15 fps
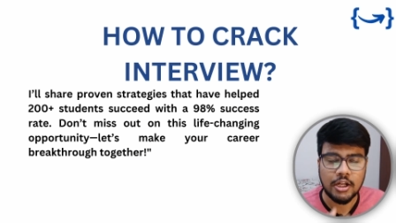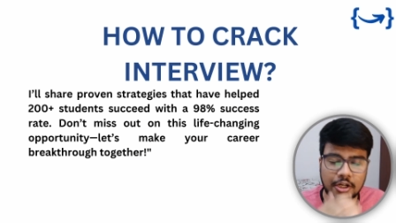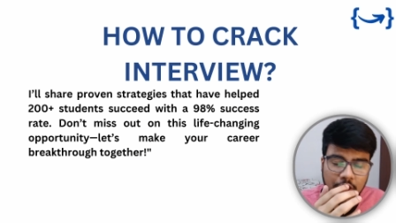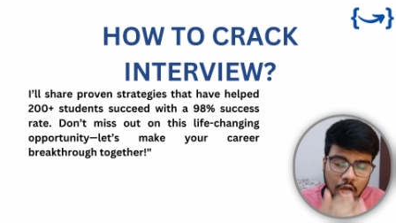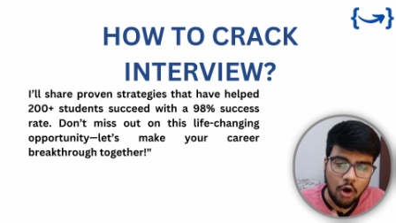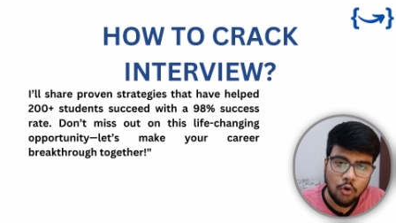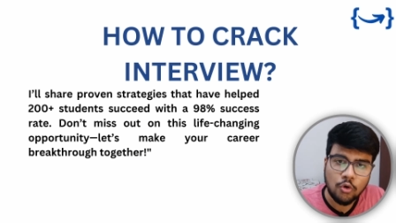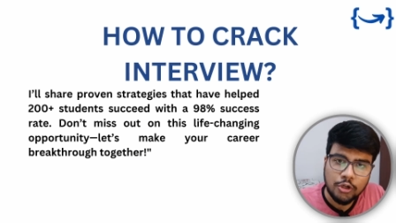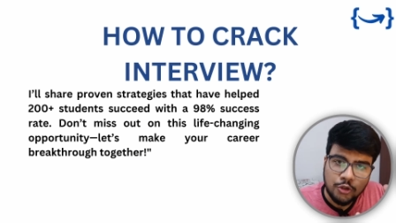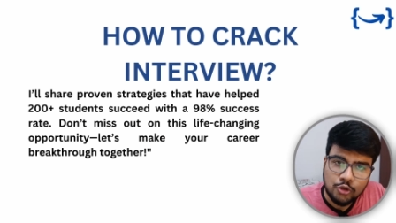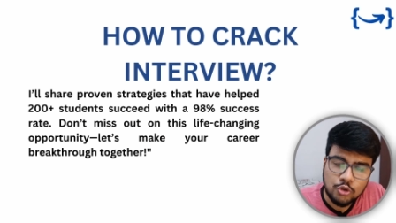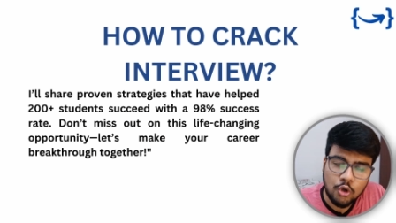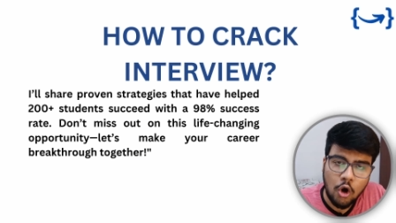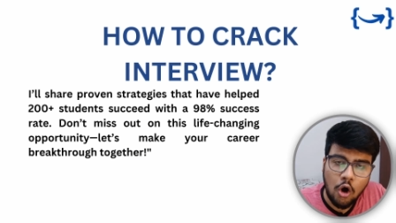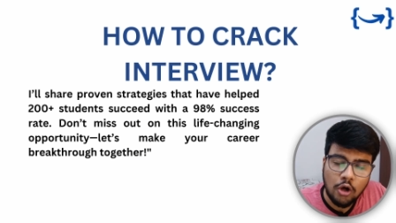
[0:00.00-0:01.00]
Now
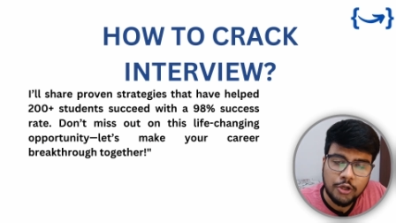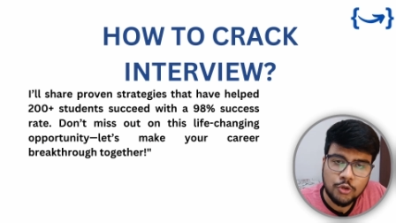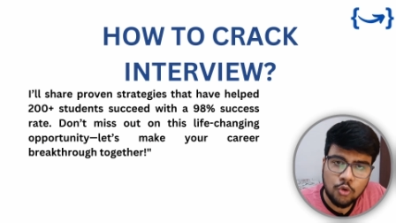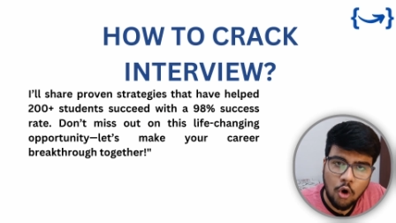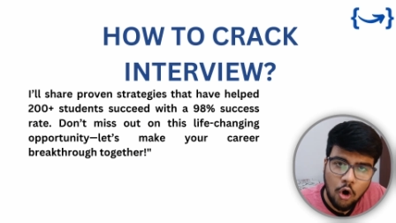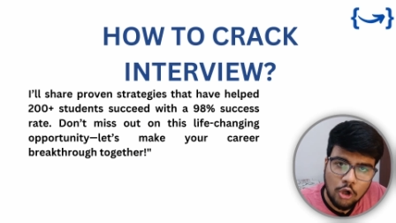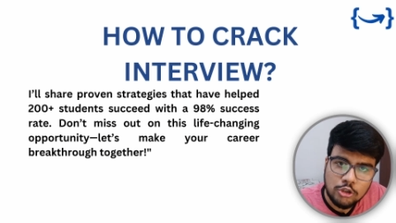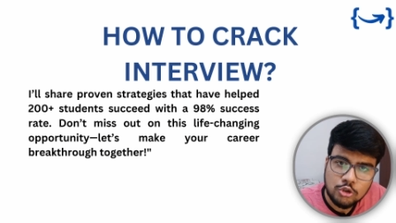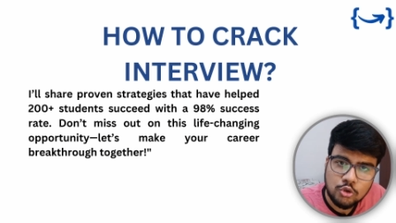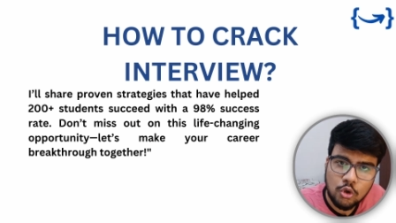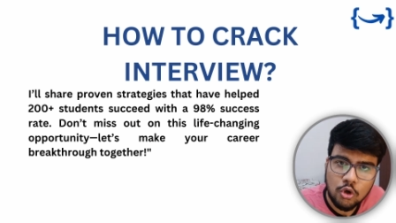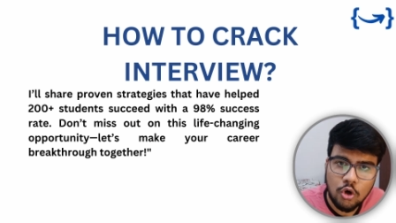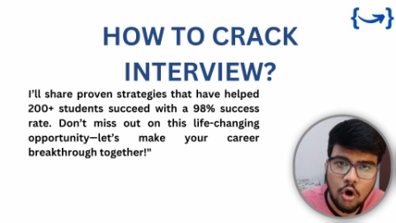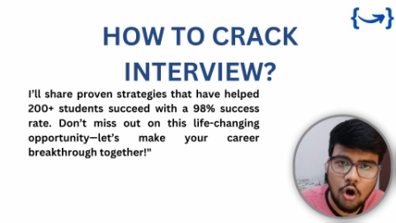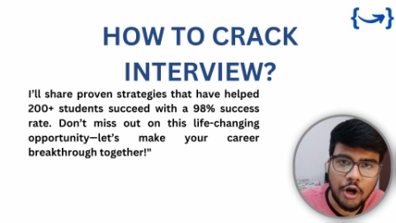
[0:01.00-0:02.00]
you
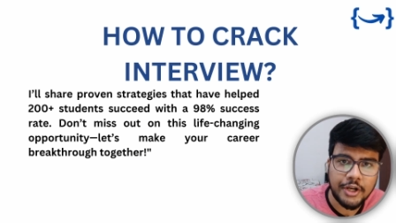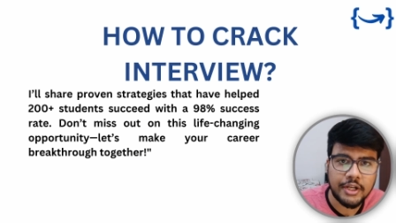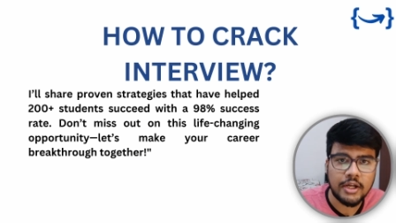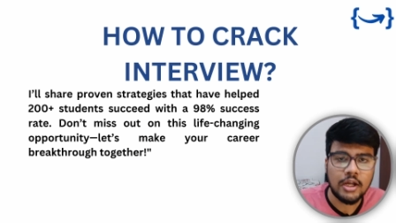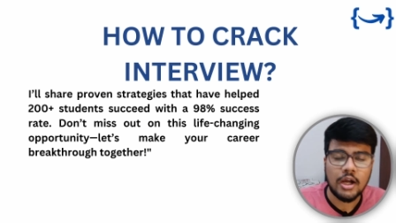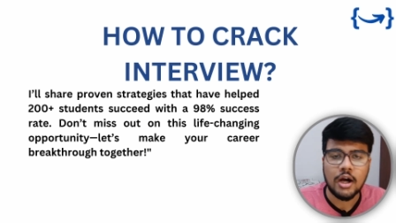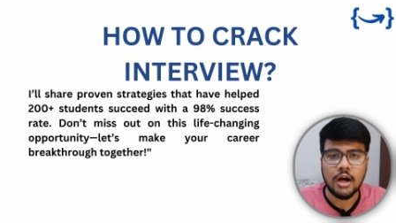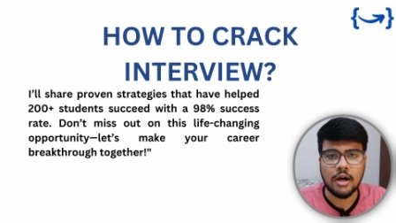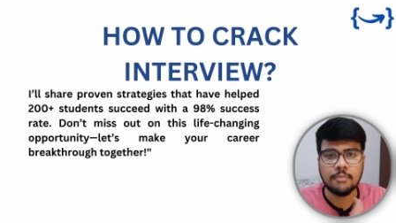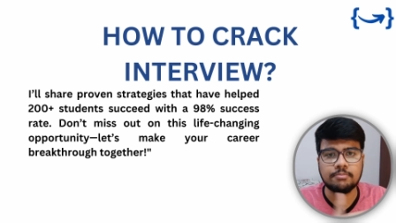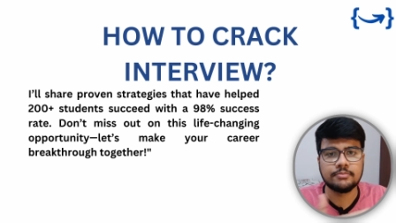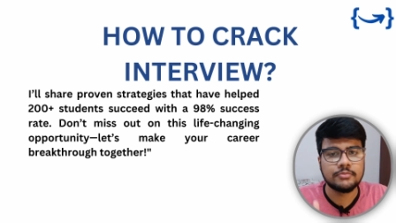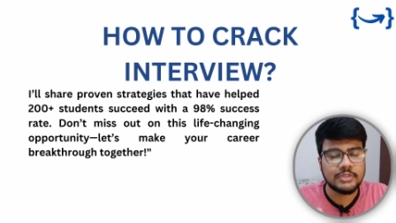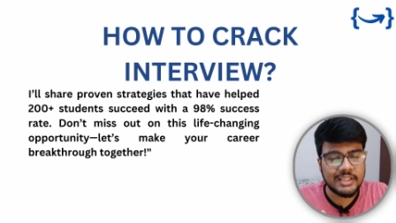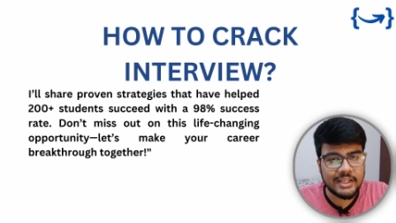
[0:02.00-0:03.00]
also
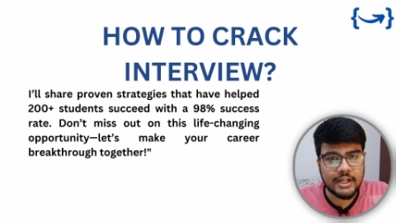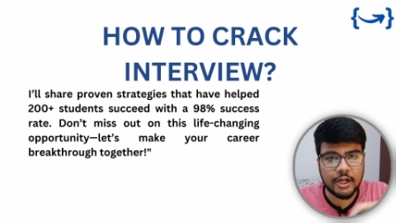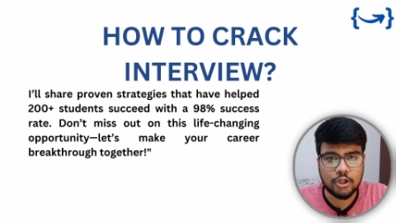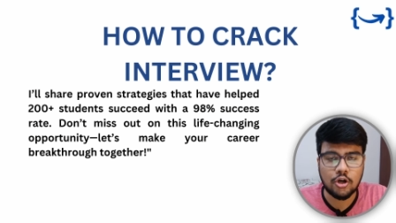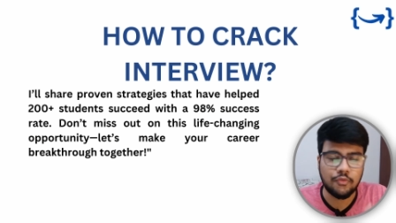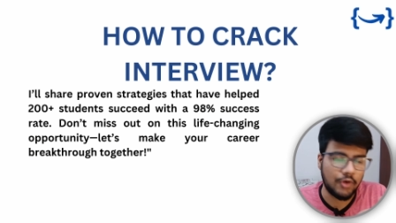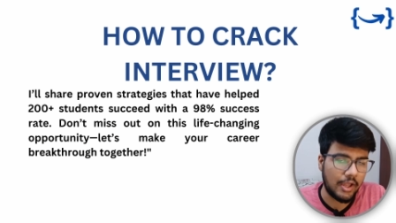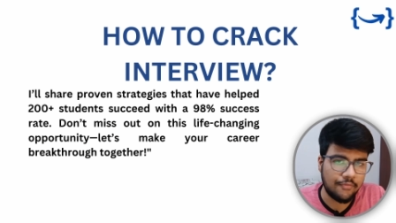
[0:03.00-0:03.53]
got the cutoff.